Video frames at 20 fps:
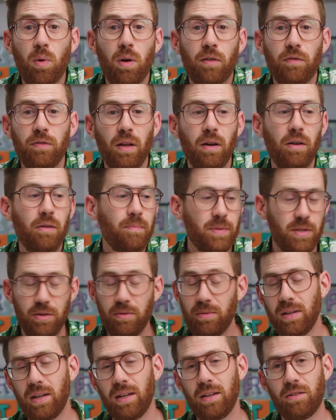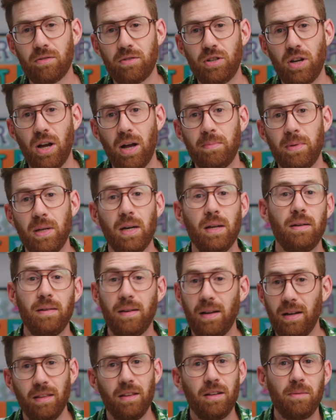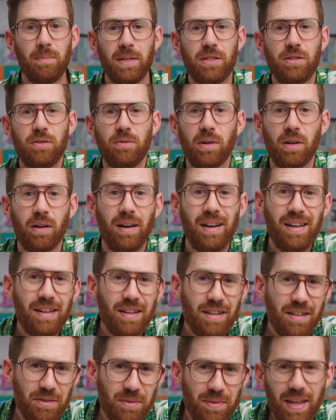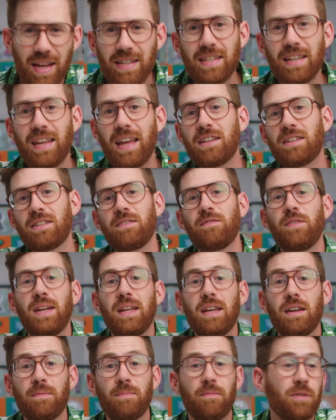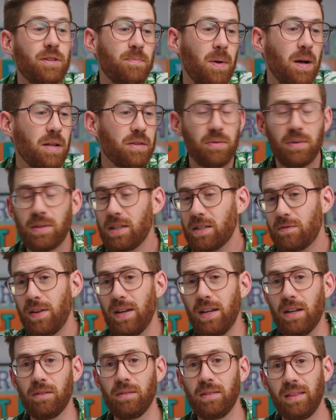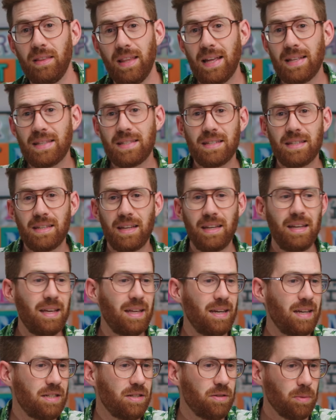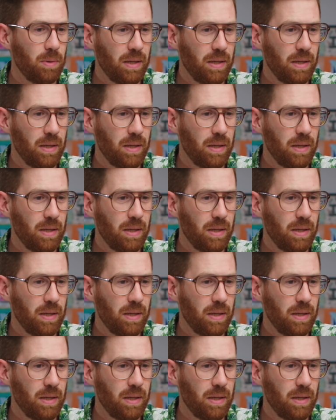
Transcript: workflow so you can get your job done a little bit sooner. So thanks again to NVIDIA for sponsoring this video. Let's get into